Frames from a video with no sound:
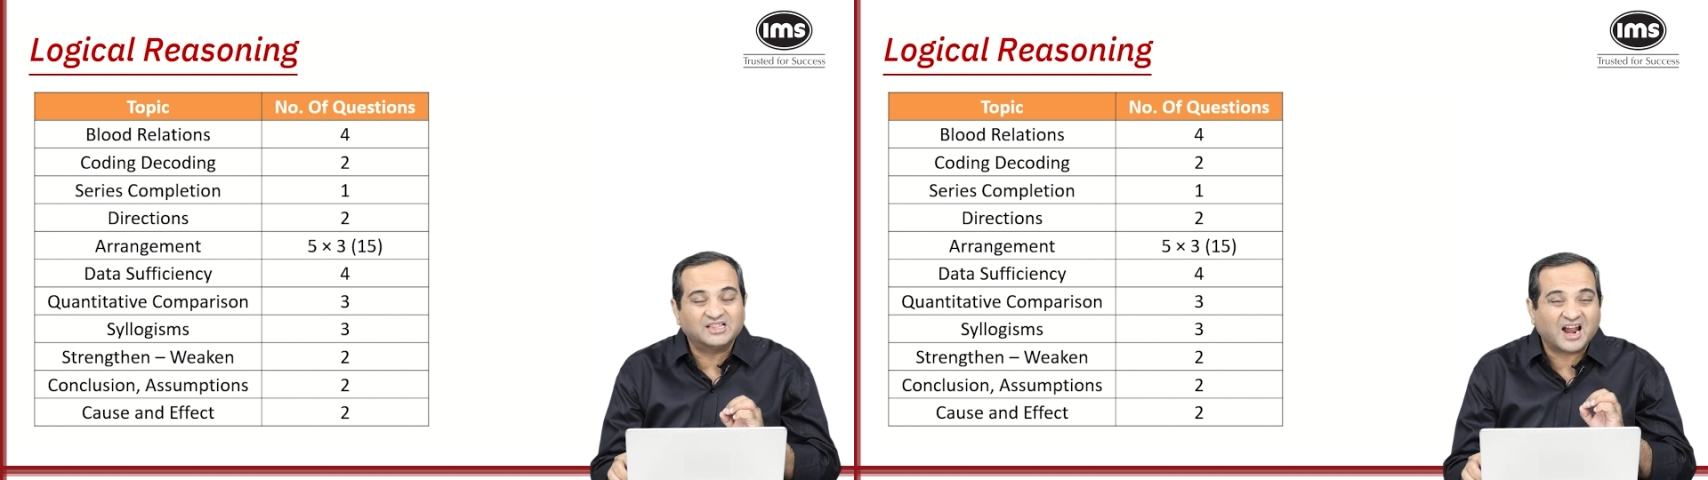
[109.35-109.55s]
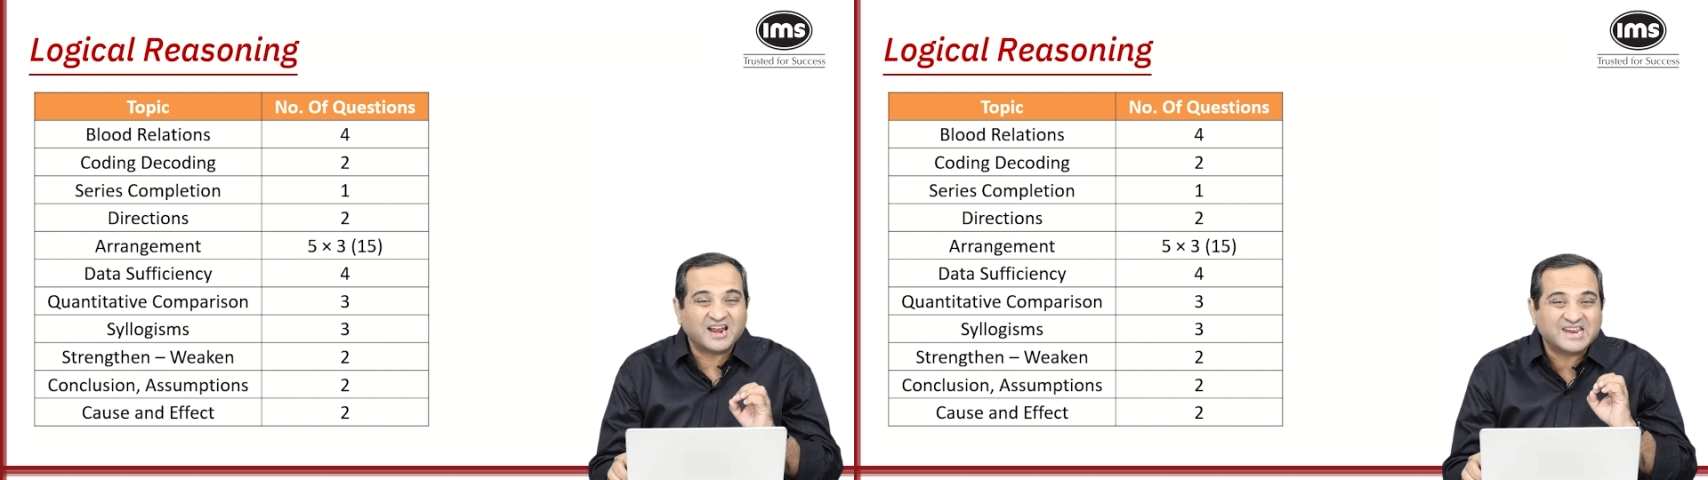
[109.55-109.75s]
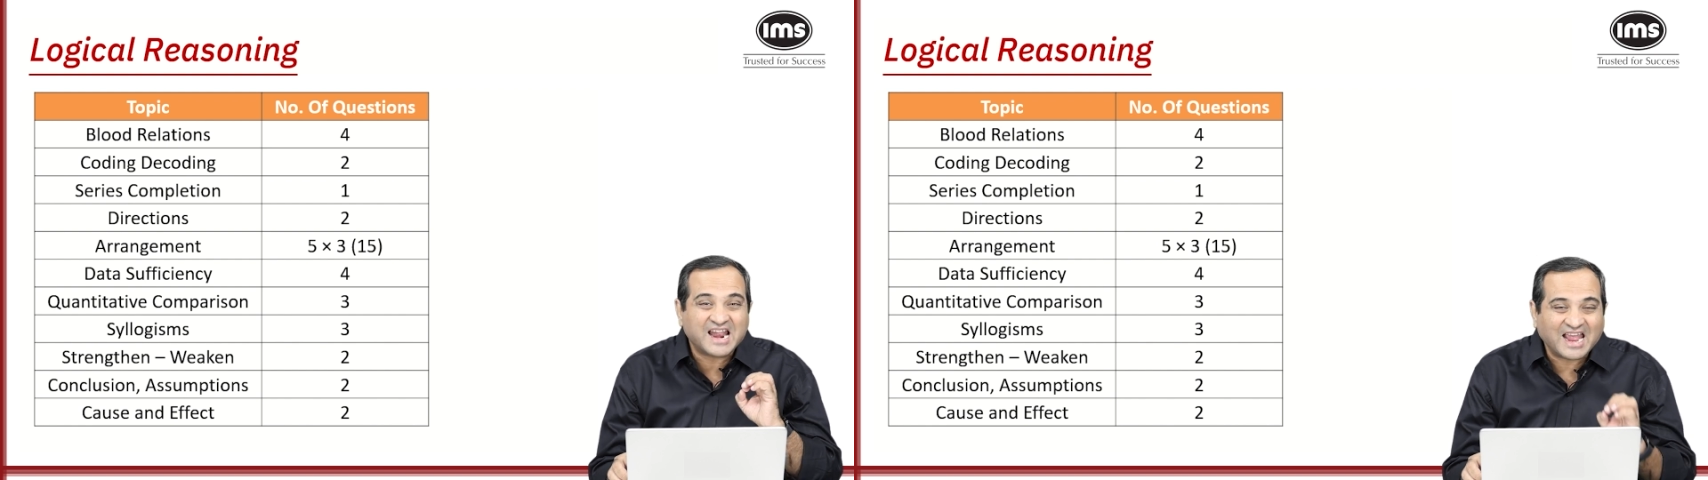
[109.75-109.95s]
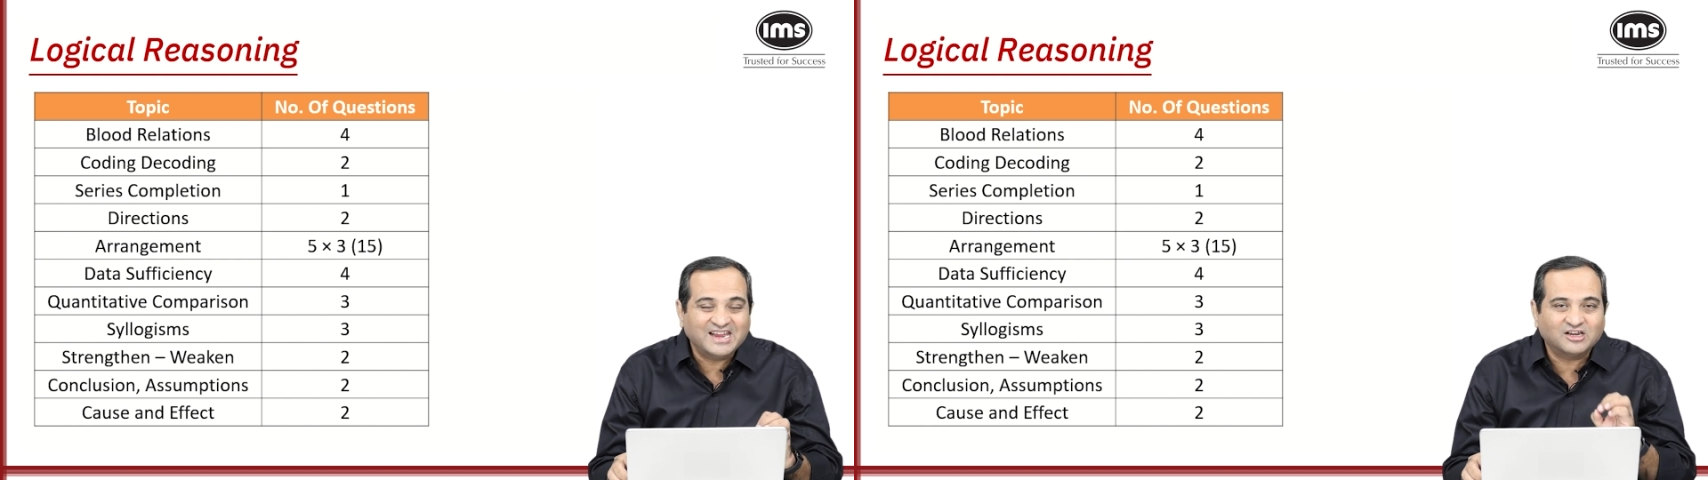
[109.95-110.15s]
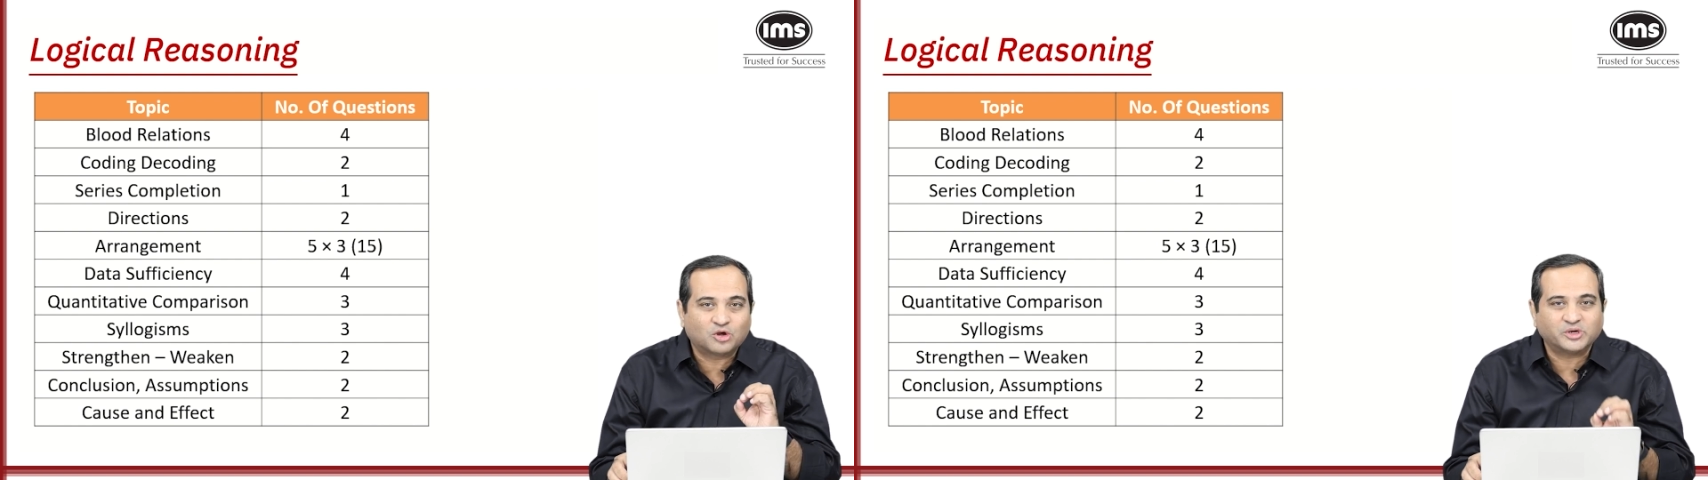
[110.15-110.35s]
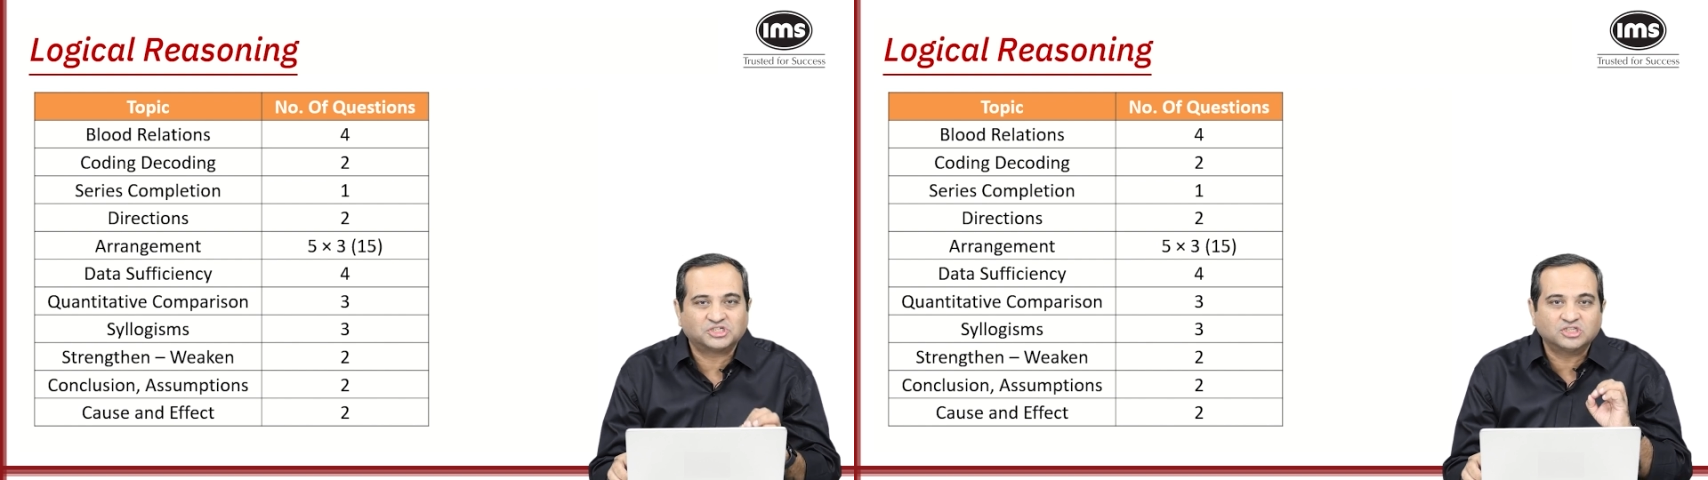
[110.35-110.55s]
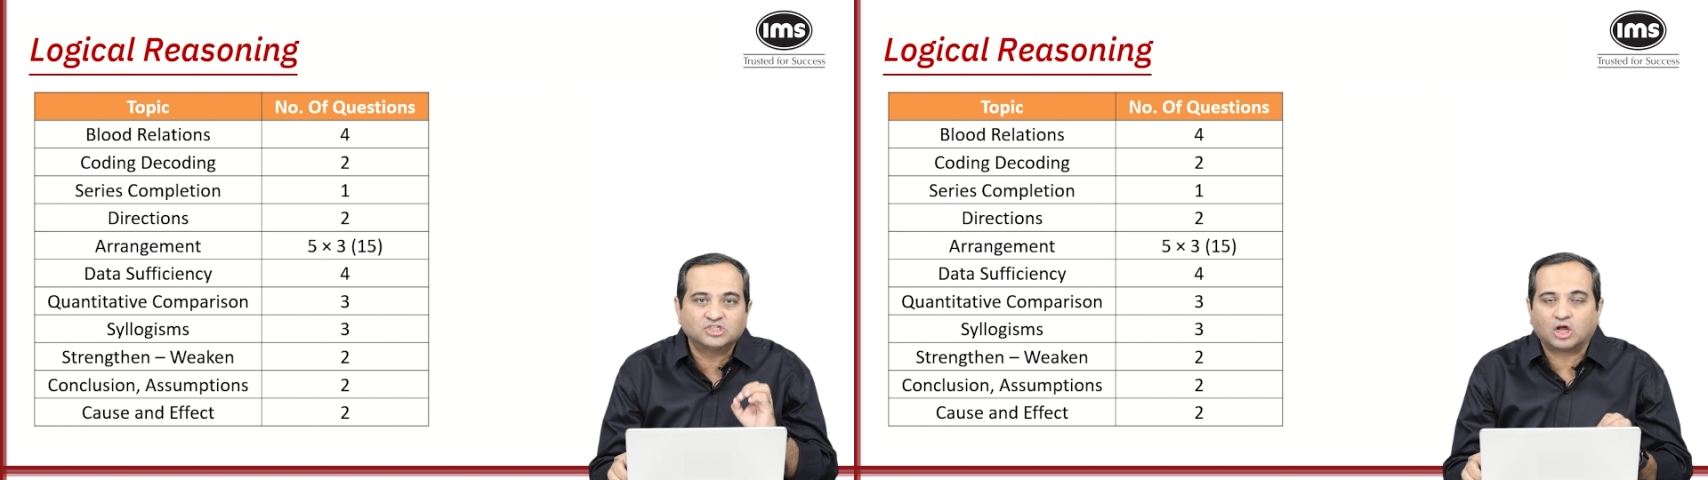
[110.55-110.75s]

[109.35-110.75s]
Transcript: there are 9 questions